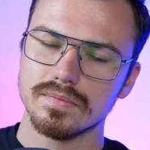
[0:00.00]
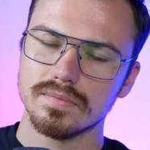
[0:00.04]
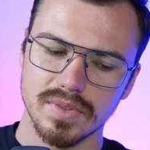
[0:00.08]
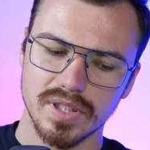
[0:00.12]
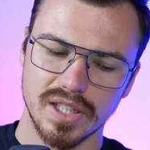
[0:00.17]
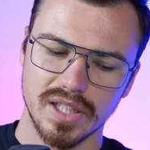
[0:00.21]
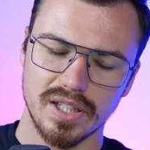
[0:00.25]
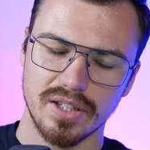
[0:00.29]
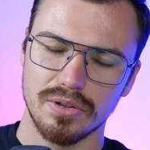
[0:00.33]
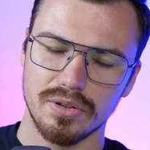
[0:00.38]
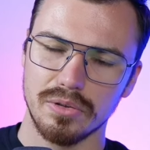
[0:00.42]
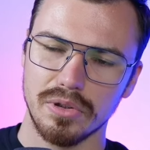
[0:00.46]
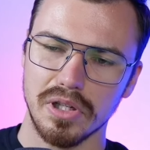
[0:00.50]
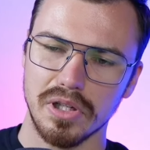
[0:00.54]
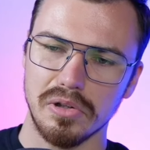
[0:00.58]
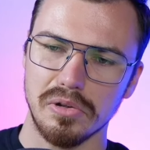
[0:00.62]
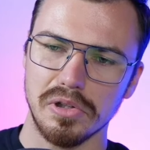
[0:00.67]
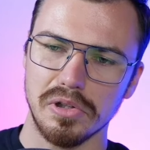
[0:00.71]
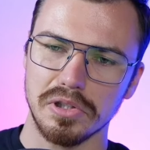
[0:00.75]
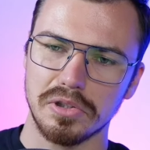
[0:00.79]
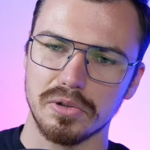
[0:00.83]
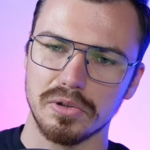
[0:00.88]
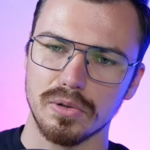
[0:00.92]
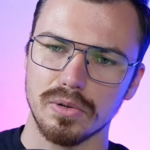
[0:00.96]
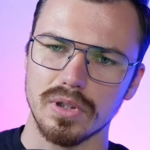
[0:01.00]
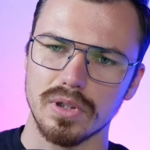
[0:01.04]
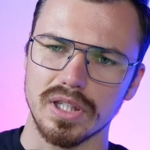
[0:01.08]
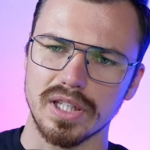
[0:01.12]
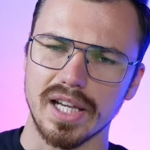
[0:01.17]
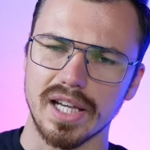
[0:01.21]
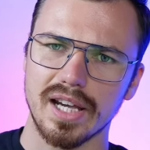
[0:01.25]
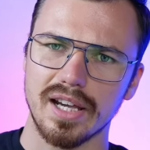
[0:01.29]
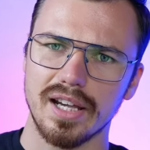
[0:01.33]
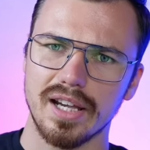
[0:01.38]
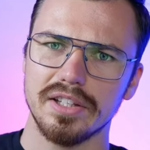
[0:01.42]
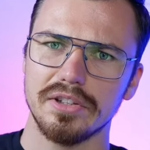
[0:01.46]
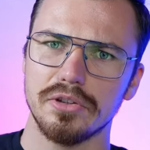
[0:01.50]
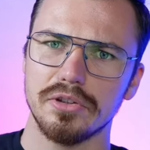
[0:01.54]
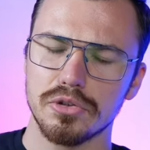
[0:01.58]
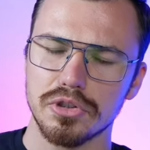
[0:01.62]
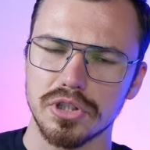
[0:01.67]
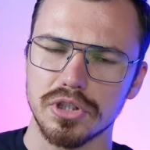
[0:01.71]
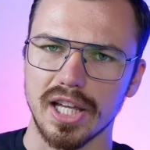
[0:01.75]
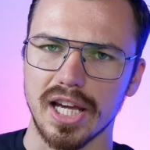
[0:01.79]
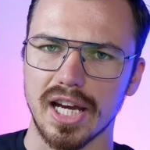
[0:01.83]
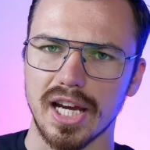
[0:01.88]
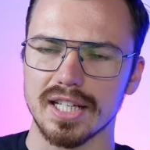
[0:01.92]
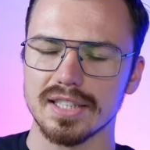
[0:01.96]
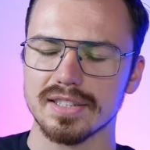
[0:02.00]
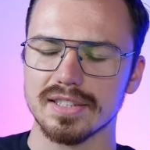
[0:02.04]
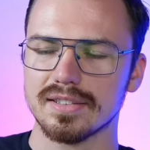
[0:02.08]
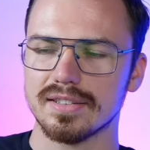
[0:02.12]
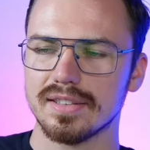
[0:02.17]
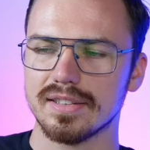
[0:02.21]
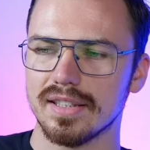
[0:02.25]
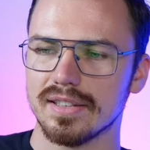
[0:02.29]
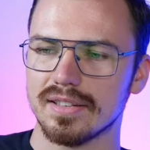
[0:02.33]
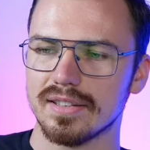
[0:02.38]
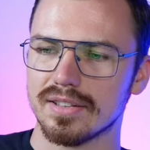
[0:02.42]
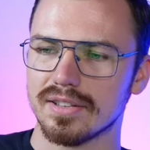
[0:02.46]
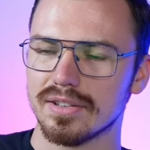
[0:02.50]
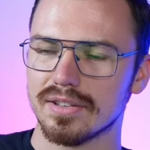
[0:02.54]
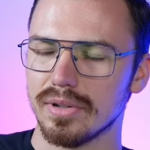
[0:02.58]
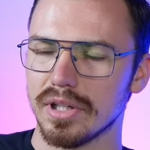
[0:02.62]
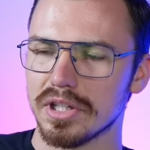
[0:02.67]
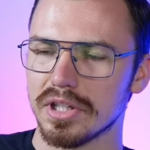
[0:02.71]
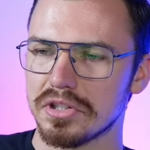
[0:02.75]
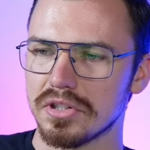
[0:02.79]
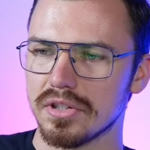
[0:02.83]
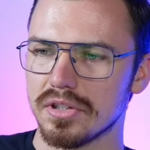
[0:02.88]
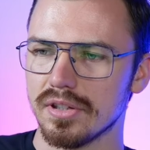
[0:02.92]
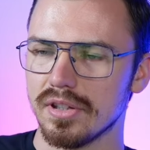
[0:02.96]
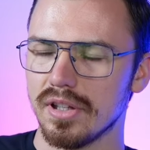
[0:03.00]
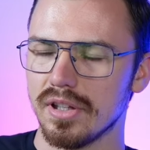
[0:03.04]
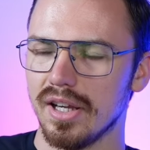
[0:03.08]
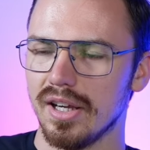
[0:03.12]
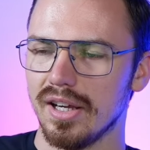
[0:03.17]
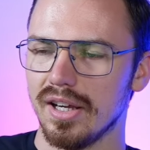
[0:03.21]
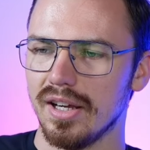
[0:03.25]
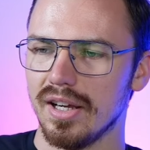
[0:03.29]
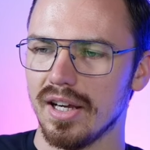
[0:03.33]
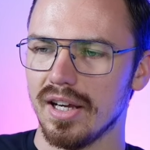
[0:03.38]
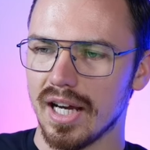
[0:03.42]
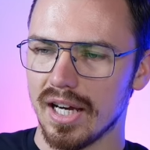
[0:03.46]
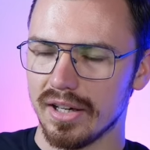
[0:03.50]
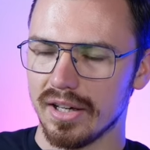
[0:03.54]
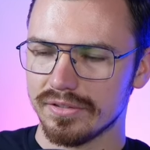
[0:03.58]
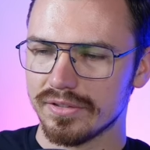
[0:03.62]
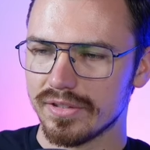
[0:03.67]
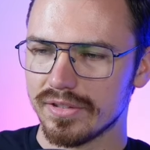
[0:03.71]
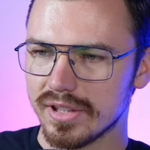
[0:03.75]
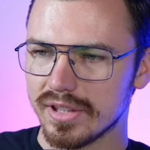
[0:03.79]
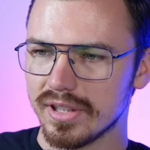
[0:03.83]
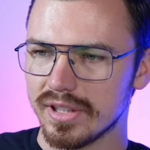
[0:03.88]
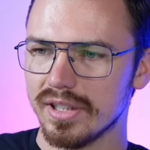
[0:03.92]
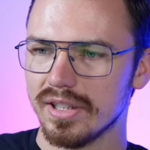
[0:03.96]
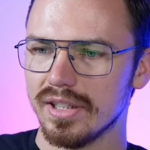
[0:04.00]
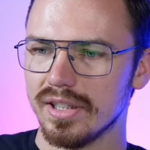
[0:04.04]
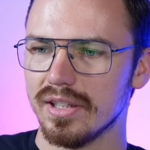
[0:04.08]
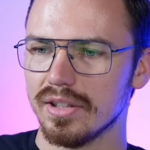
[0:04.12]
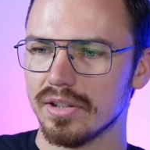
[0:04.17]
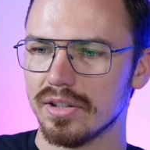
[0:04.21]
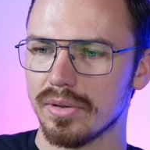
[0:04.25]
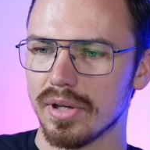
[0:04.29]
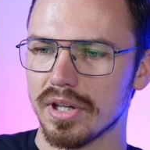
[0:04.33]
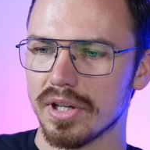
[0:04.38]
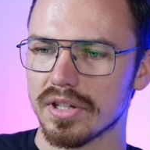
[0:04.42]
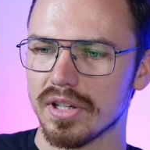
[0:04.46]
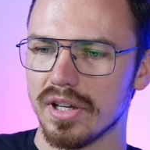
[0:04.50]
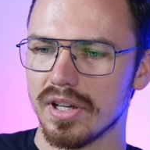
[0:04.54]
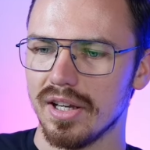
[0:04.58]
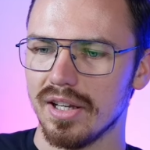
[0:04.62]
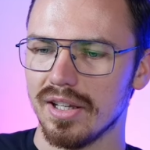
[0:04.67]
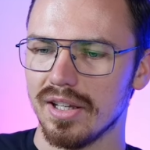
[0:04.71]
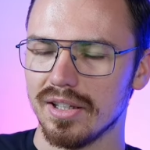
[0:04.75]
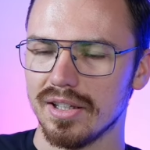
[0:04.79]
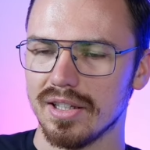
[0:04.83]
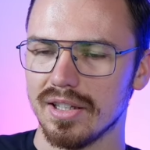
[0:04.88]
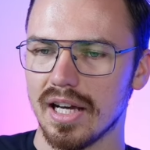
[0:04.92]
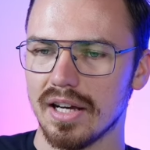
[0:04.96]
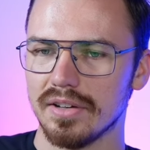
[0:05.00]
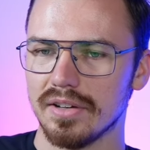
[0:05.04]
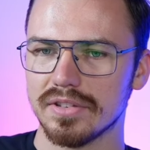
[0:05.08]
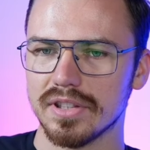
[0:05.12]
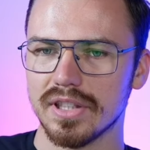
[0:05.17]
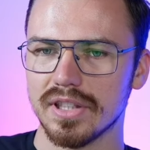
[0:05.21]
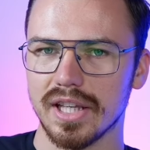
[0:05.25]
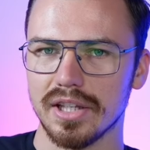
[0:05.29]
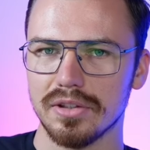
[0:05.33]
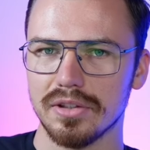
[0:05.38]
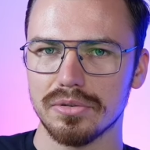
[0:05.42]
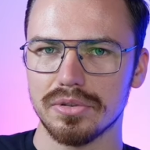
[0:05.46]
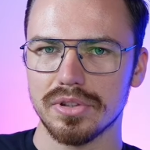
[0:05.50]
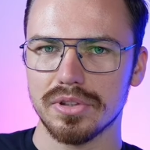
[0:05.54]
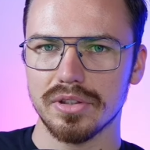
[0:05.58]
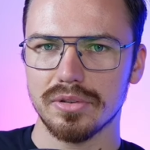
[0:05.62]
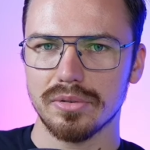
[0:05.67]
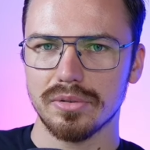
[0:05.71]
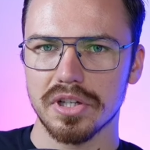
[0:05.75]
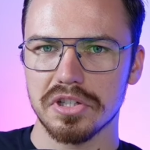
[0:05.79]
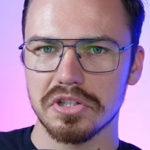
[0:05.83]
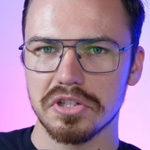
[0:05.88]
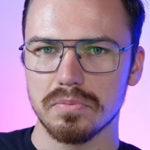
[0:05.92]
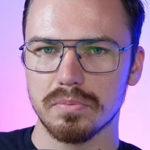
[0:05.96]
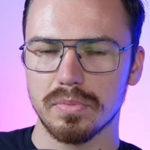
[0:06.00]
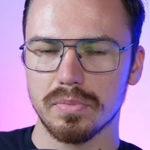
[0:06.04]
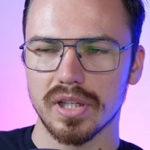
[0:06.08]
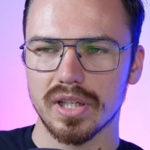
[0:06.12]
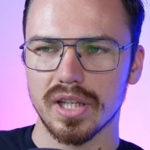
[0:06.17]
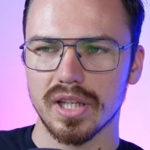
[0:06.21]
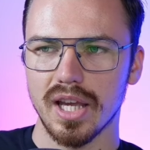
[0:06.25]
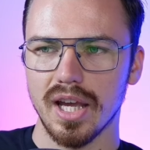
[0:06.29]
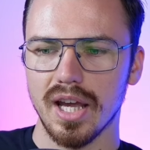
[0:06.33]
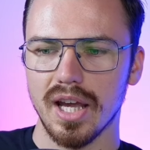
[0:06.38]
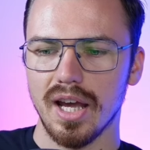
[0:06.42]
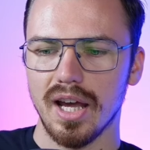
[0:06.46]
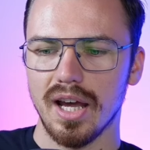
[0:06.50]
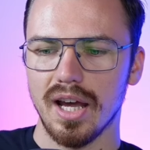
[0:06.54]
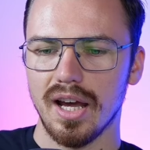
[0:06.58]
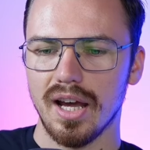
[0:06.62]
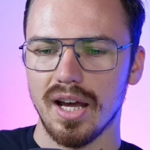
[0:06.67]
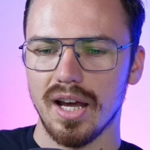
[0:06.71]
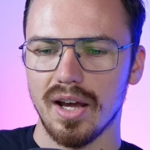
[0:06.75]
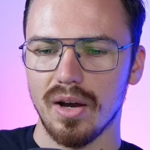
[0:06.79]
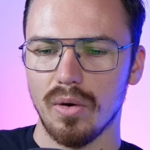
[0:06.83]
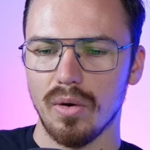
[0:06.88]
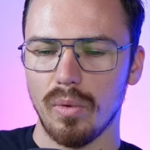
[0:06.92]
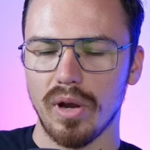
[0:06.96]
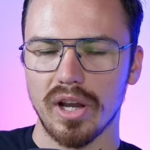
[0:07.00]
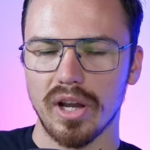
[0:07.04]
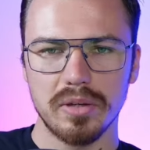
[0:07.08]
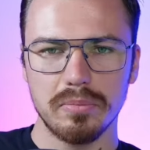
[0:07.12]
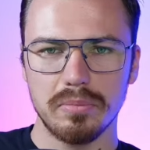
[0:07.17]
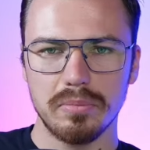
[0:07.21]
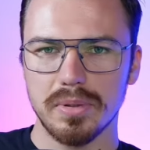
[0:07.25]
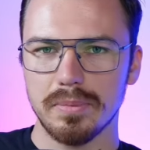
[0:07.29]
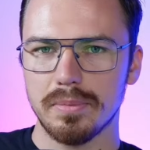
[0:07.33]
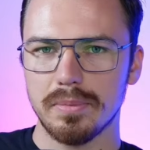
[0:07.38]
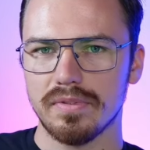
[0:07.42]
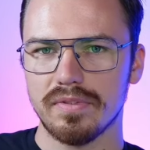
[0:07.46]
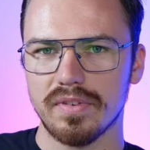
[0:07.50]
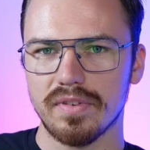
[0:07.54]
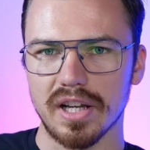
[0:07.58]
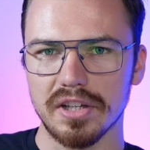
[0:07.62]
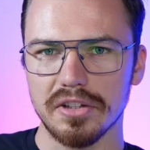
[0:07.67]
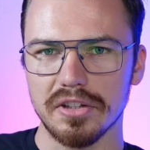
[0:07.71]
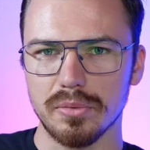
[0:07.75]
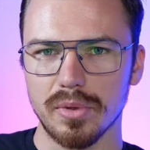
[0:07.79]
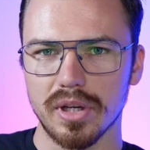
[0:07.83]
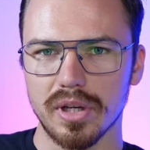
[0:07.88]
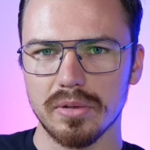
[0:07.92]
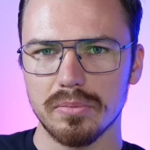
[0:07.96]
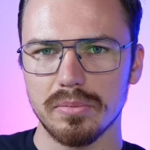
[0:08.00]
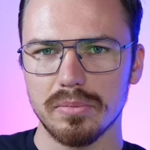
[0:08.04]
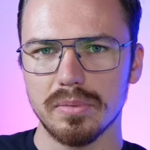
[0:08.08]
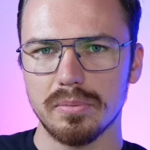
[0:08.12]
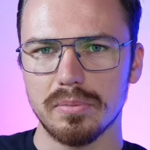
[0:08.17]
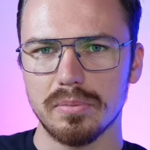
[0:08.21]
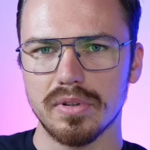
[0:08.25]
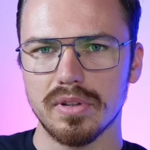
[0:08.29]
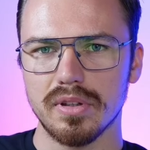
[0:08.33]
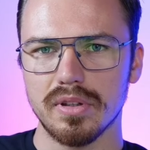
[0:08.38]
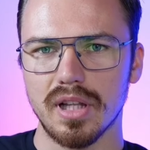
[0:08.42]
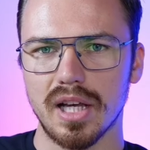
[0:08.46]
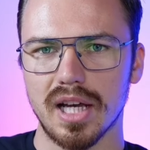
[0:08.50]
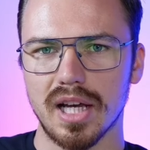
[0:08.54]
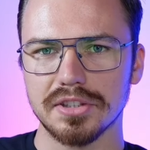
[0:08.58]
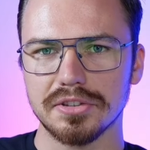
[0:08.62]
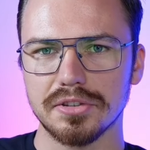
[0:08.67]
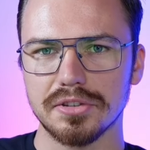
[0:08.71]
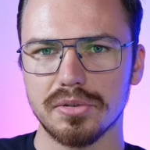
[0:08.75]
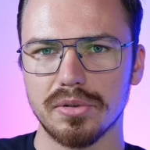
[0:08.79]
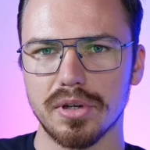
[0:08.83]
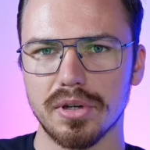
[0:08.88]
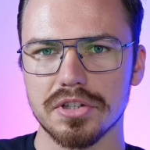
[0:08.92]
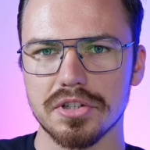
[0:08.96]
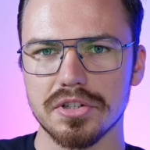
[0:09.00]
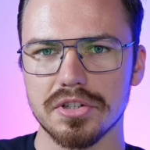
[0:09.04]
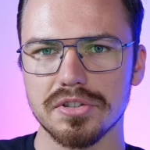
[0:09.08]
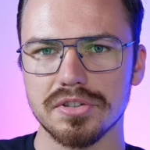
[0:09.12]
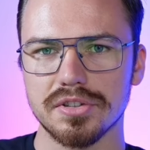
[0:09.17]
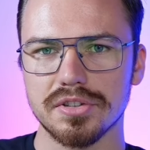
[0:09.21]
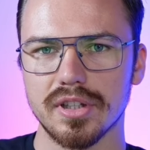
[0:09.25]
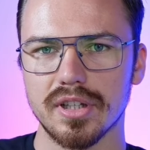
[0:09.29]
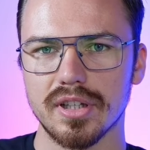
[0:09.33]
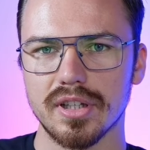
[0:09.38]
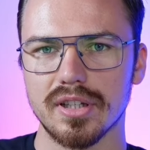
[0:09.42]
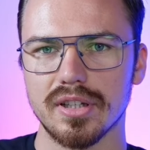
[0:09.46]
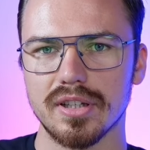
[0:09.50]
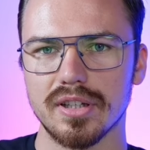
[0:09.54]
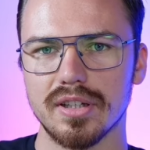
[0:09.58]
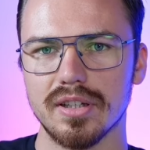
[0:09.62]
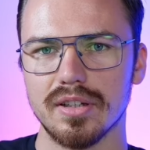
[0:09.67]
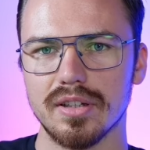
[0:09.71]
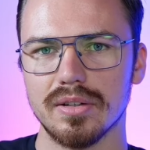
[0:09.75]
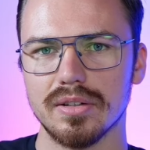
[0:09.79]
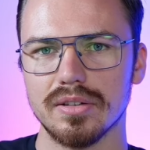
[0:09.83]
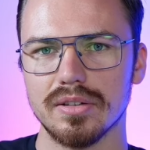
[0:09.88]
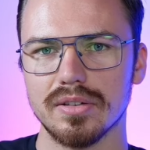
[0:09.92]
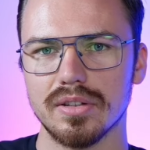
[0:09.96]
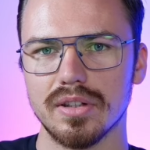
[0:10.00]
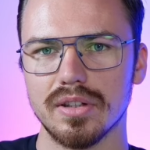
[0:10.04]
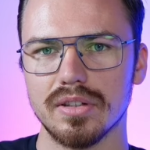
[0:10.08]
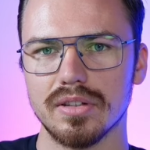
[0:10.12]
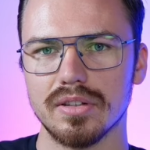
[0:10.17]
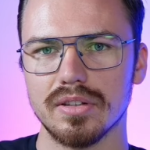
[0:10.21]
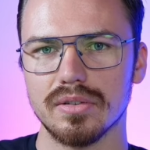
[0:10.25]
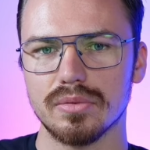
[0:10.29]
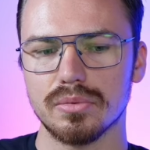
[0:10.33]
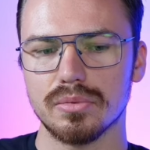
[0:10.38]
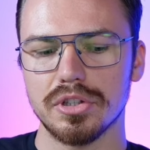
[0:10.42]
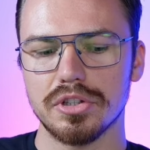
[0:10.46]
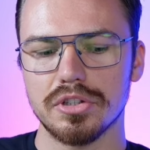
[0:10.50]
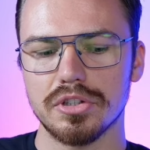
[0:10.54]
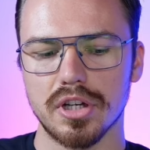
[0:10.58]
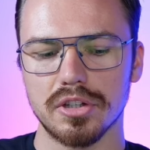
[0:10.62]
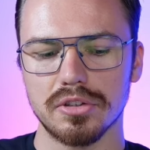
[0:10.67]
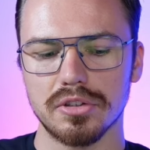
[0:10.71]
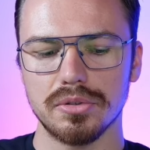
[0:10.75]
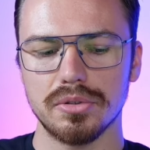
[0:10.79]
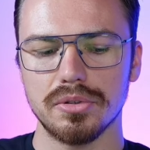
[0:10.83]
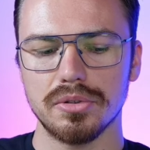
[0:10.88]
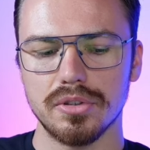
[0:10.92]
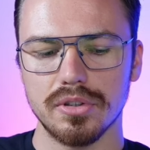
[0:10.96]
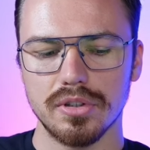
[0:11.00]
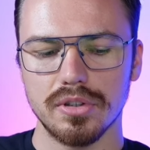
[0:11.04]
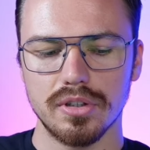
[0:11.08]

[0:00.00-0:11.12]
Uh, really, really cool. And I, I usually ask that question uh, after the uh, after the question, but uh, where can people find you? Where can people ask you questions uh, and and reach out to you?